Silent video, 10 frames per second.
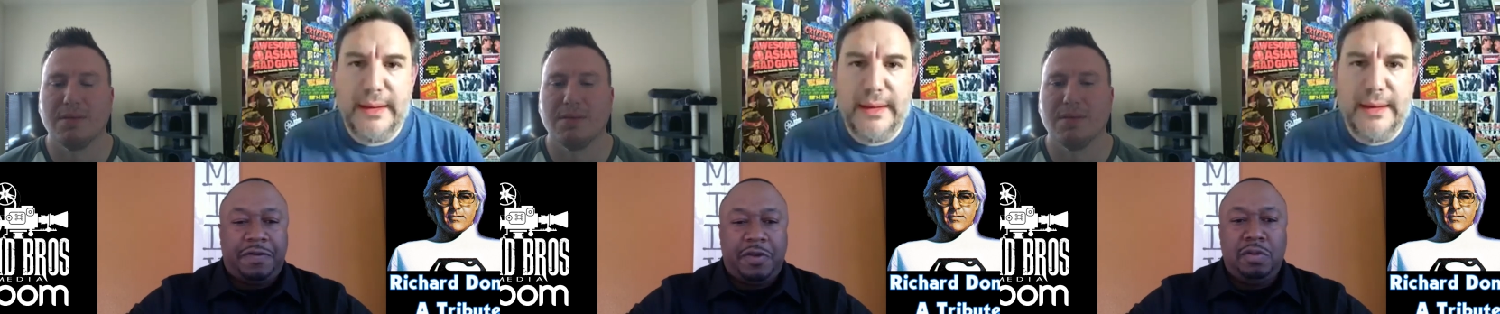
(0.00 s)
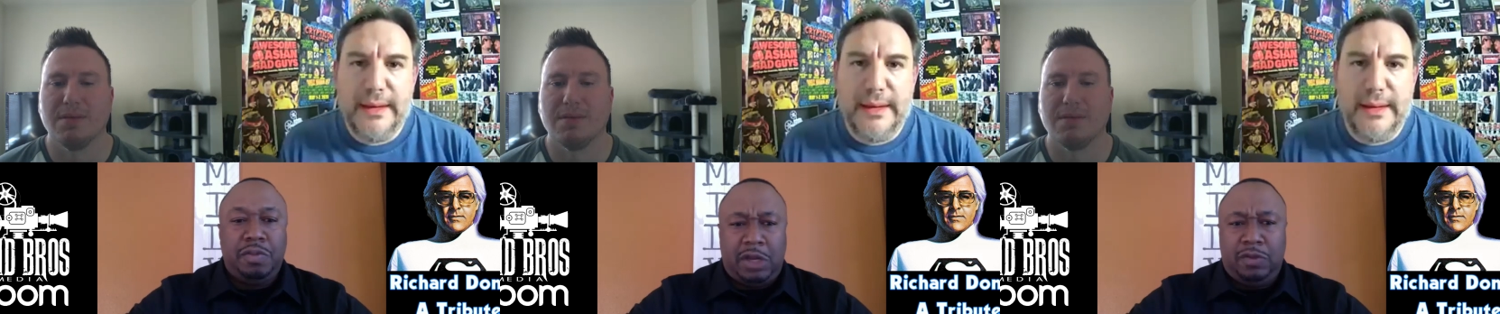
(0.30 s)
Speaker 1: But
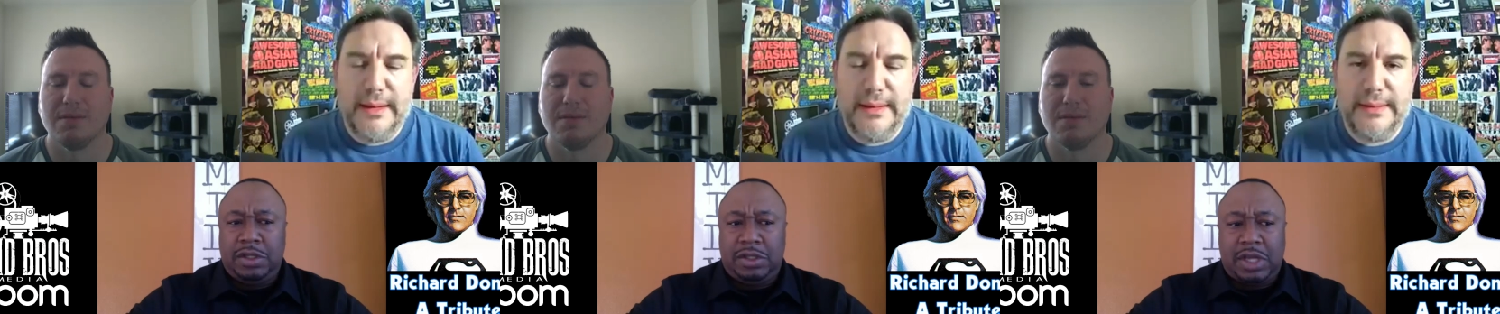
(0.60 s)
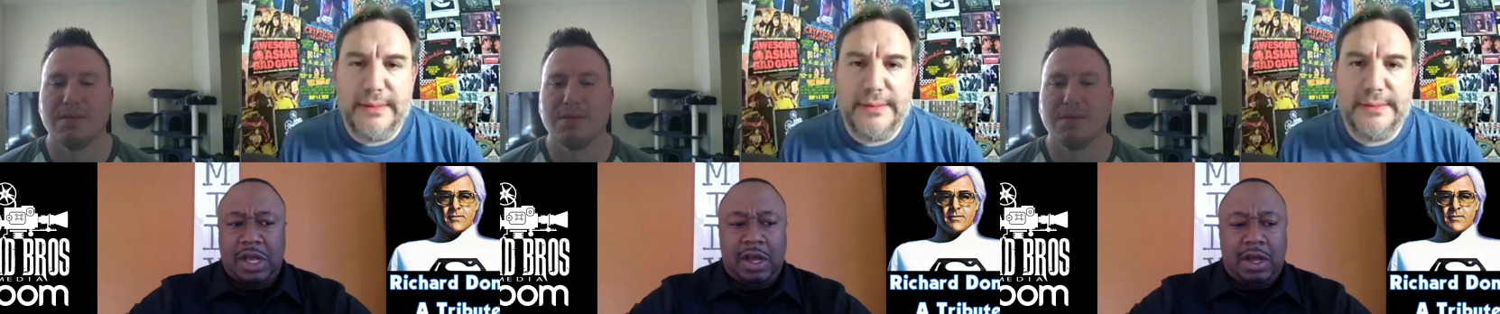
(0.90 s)
it was
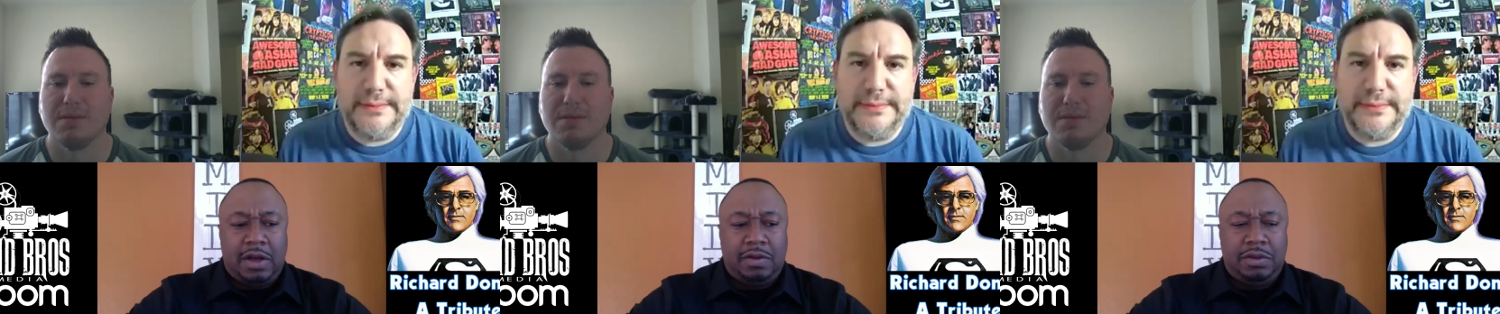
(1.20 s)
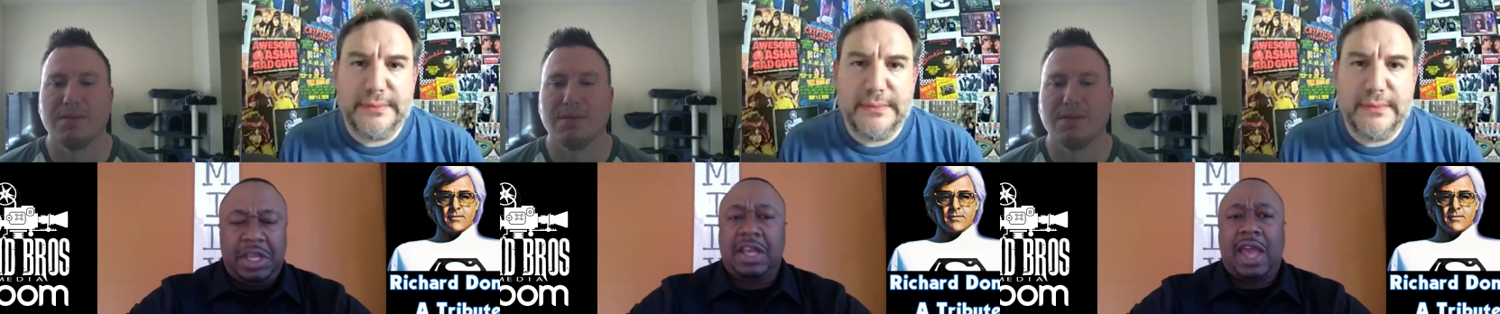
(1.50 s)
uh, Dick
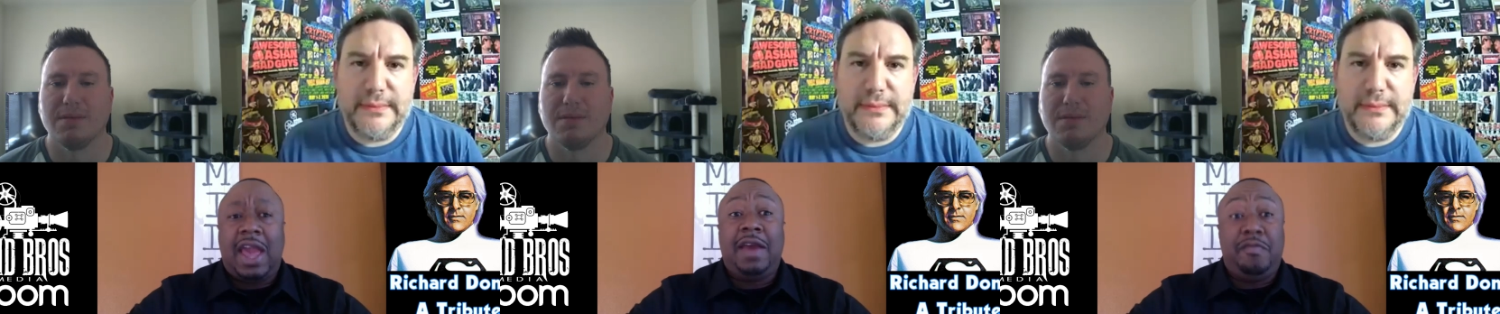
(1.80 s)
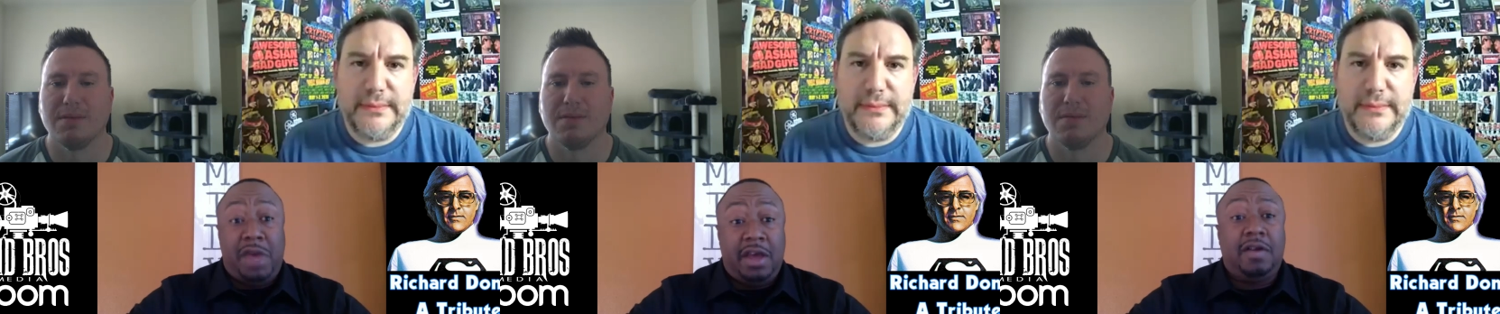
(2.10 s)
and
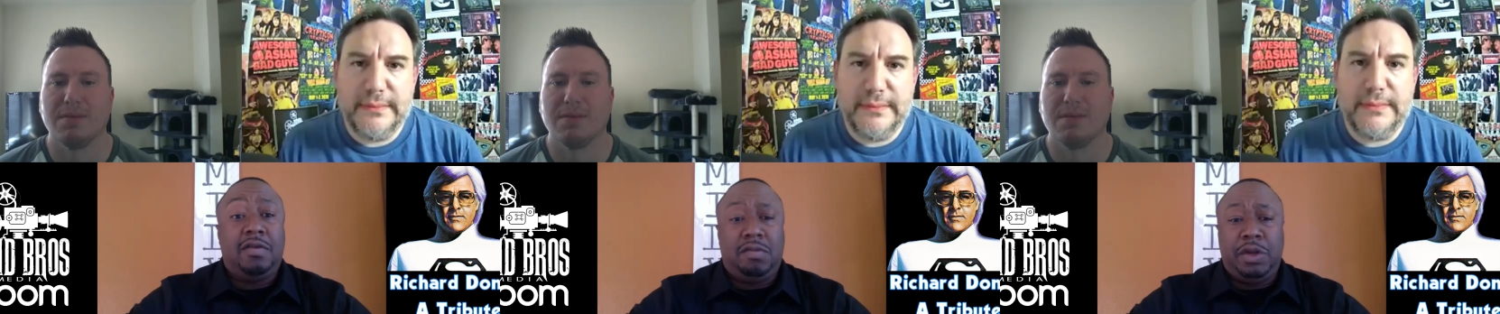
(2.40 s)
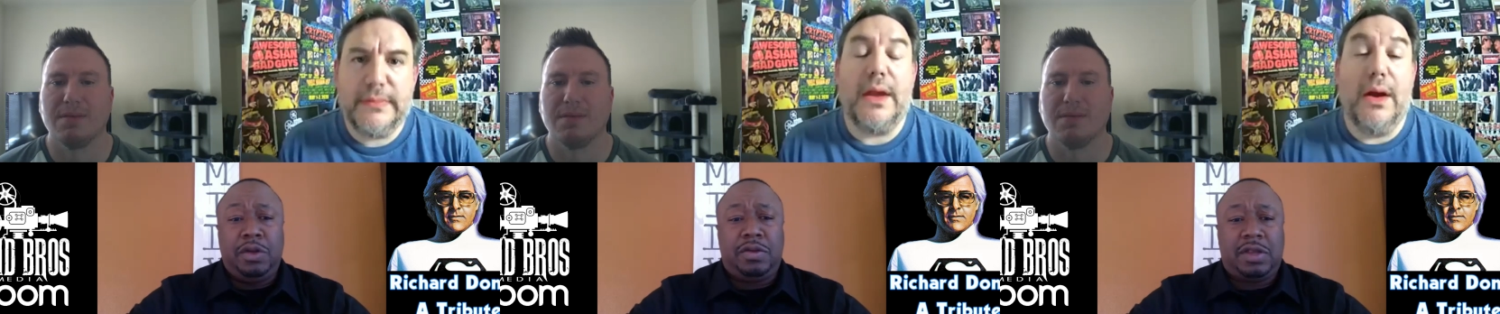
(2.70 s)
Mel
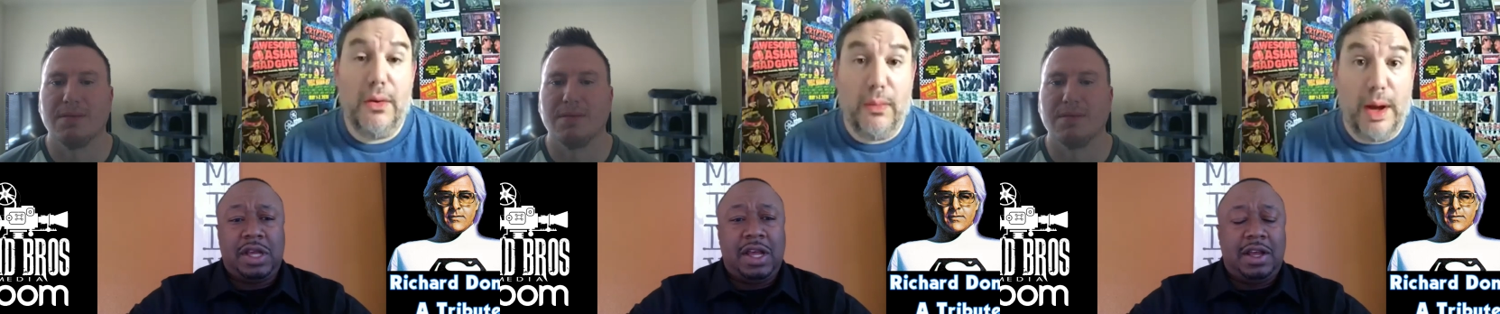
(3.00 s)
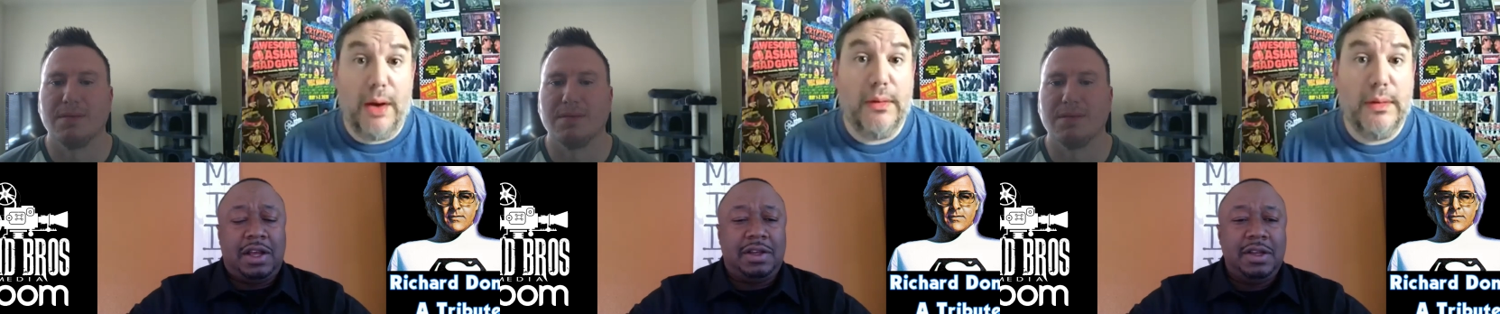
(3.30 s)
both uh, wow.